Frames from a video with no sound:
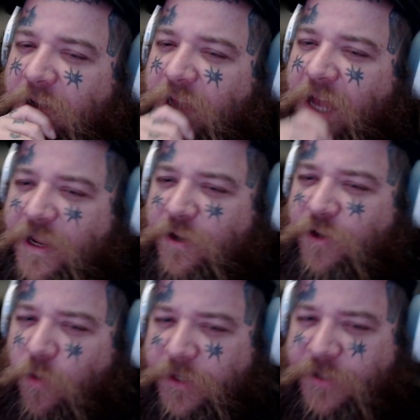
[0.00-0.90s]
hey, you
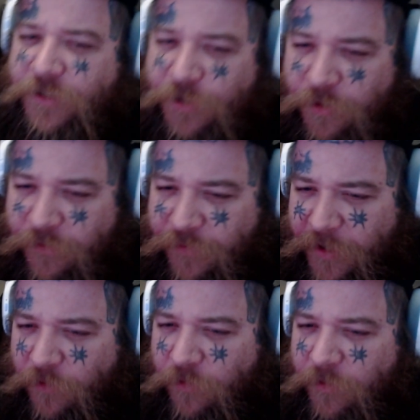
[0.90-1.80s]
know what to do if they
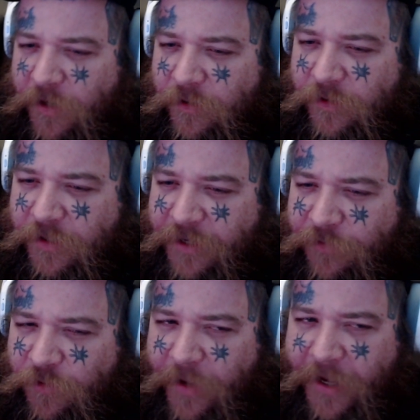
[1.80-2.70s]
don't give
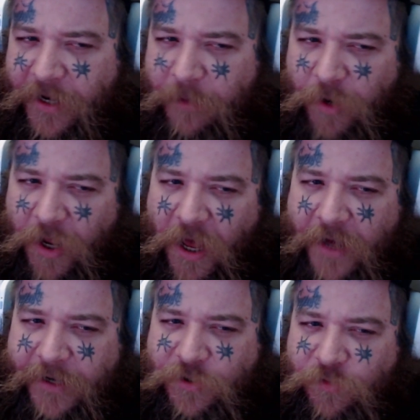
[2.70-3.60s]
you
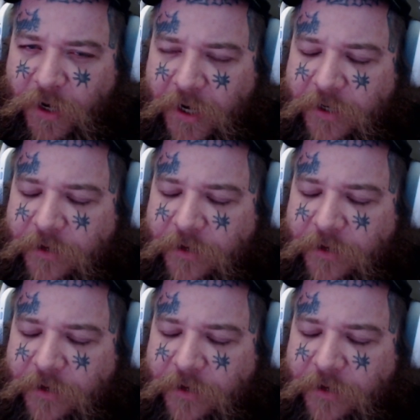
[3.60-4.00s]
antibiotics, right?